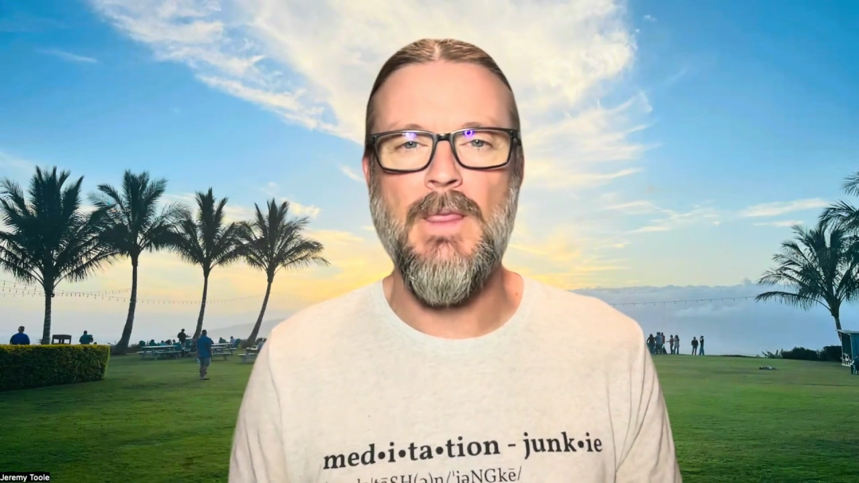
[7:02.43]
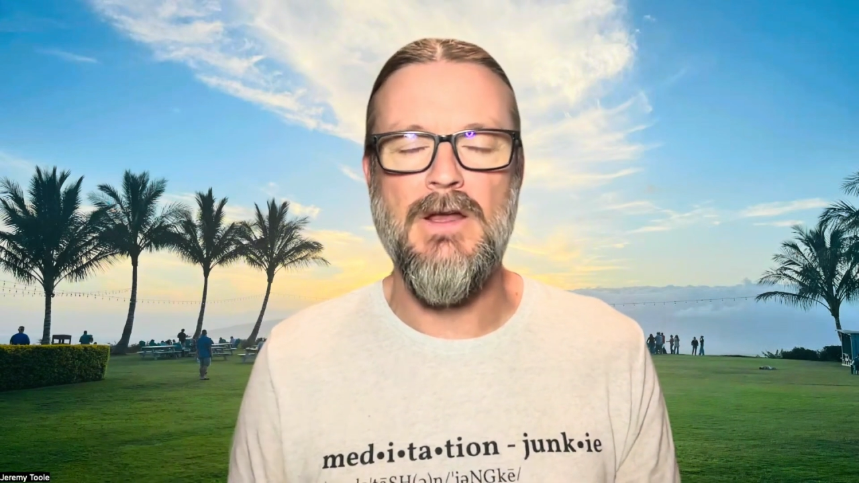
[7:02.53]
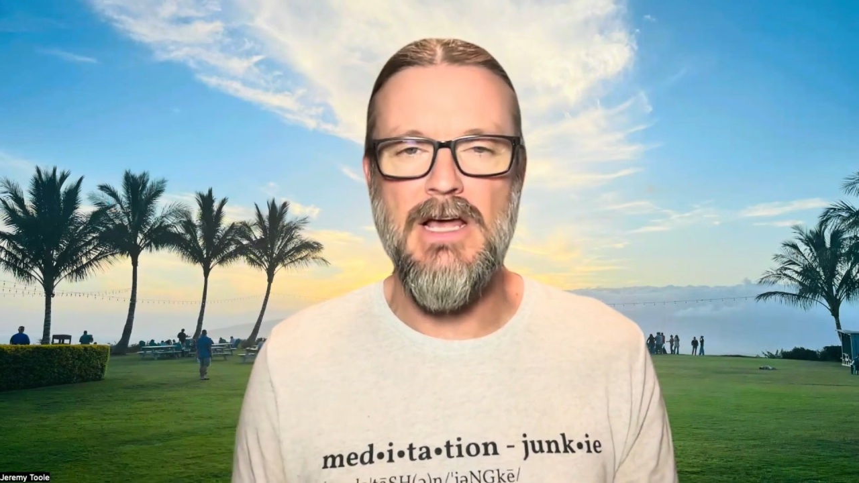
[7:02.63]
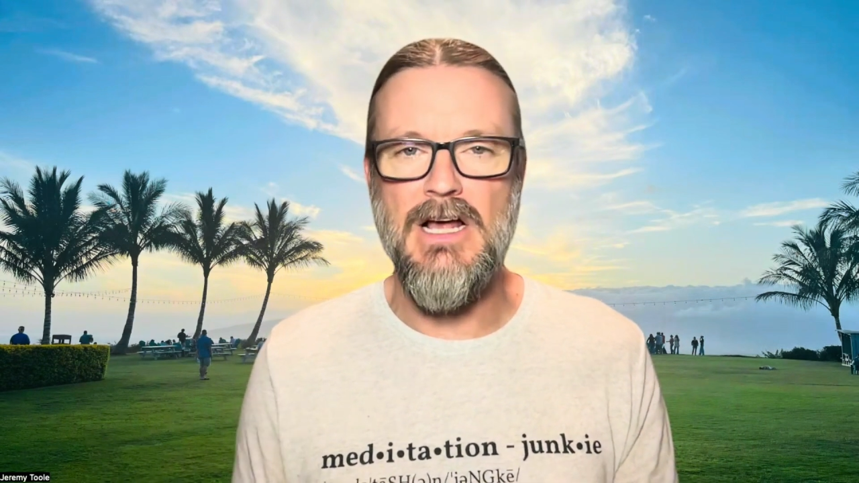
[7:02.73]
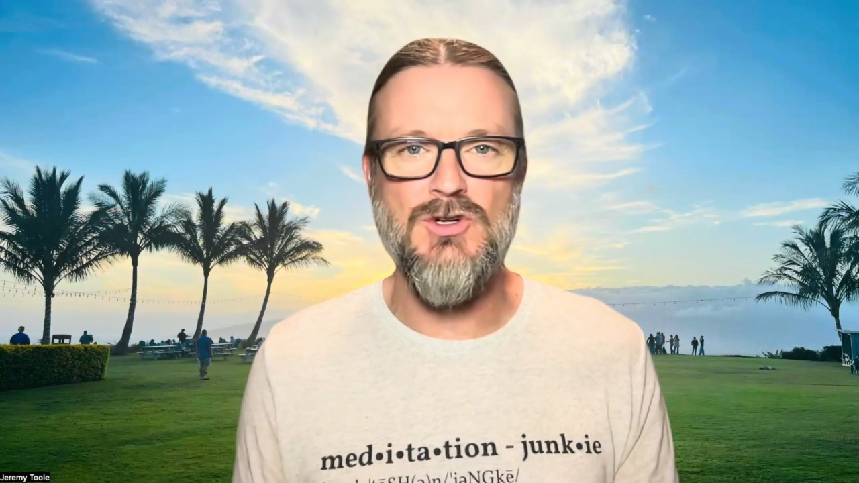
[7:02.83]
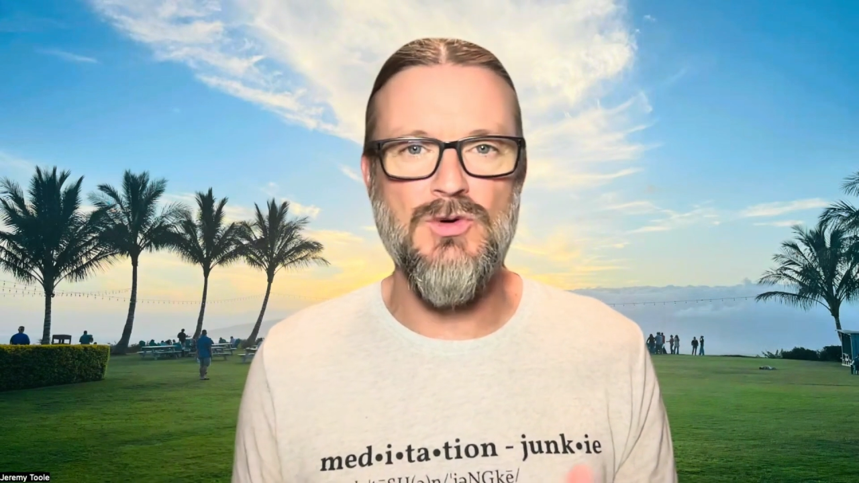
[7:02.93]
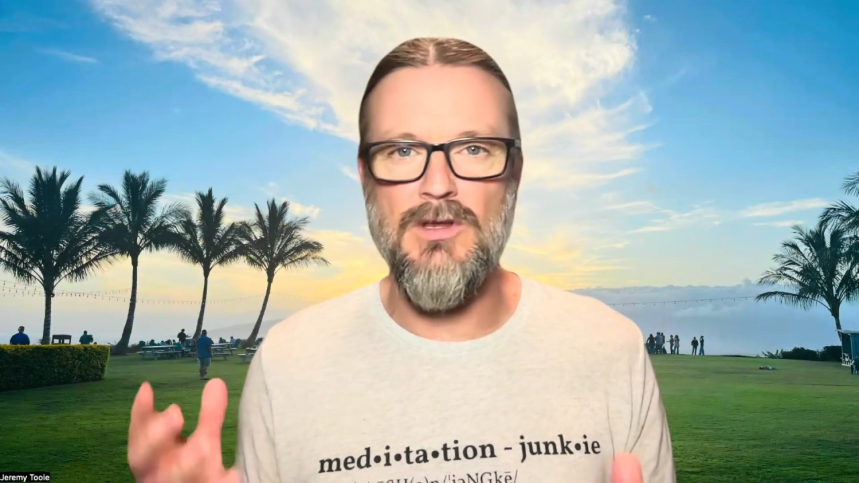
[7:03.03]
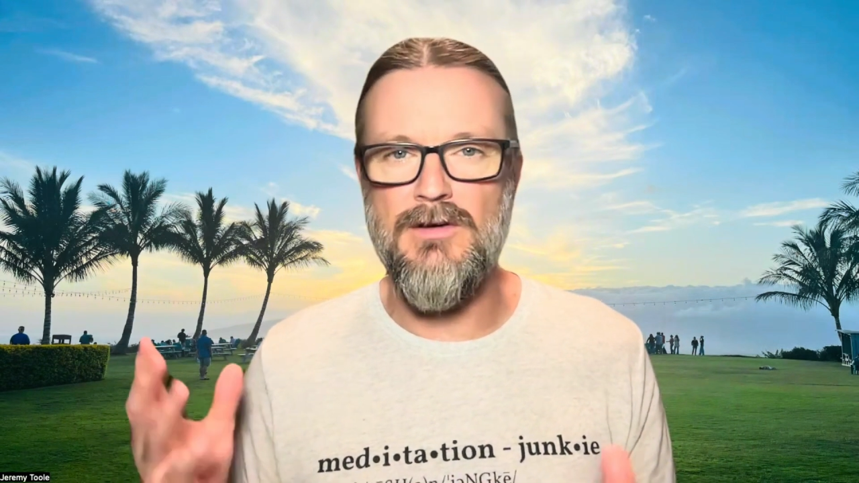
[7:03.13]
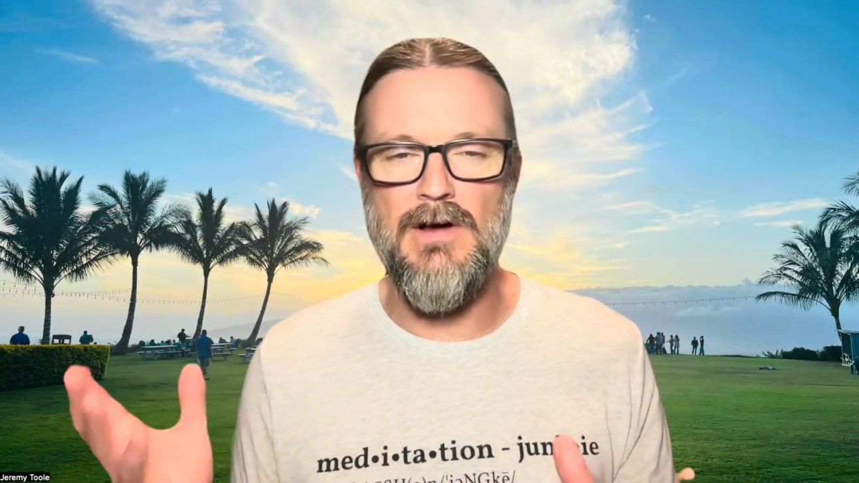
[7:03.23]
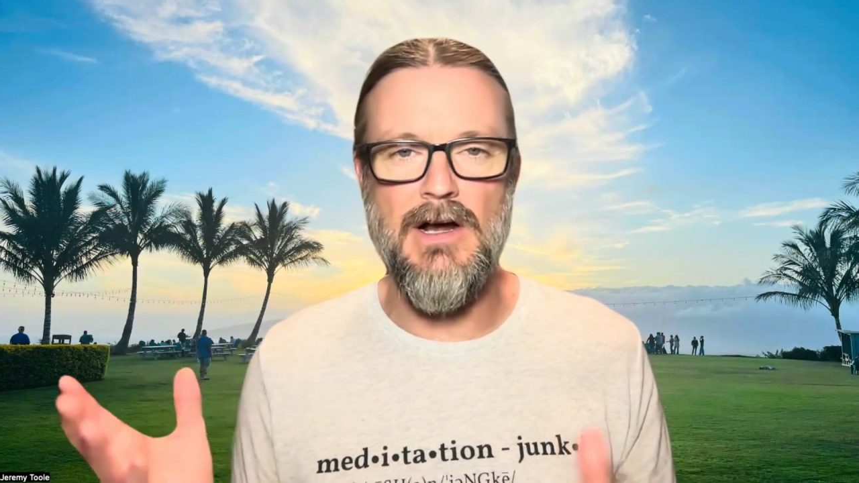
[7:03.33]
a
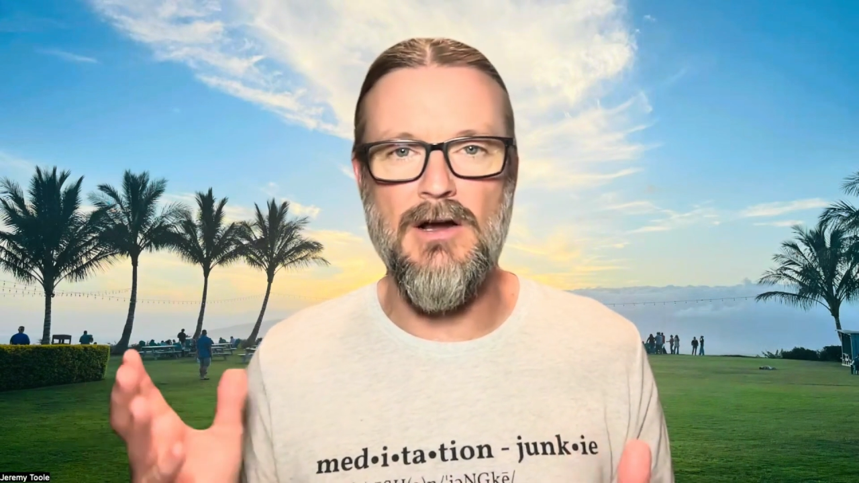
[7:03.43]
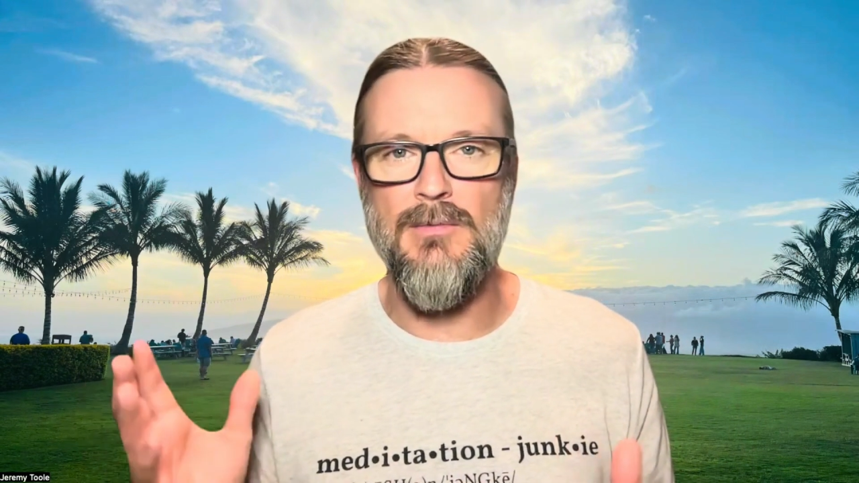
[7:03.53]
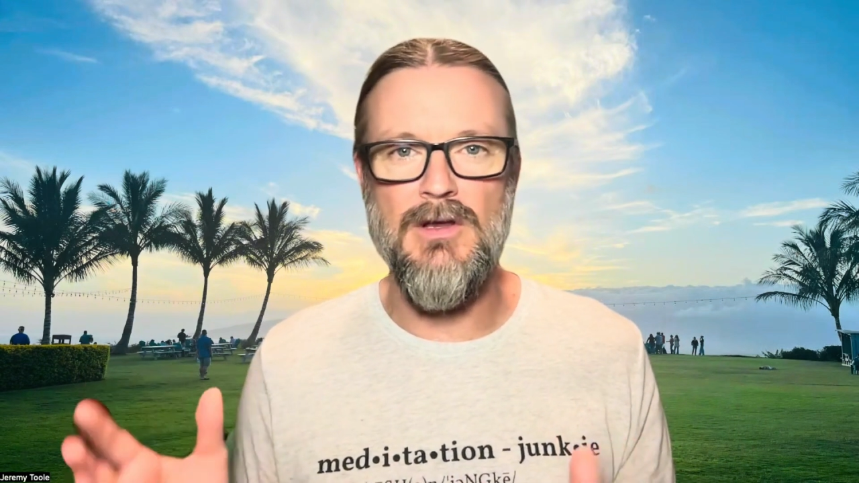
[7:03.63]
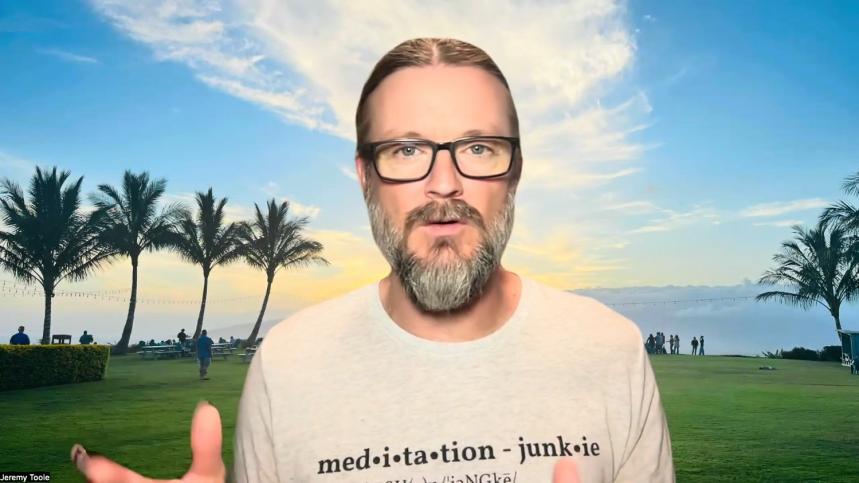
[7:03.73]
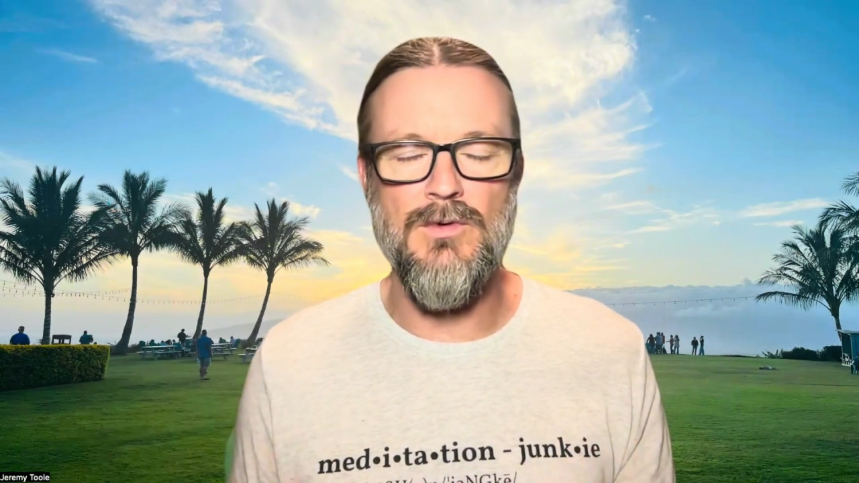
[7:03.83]
natural environment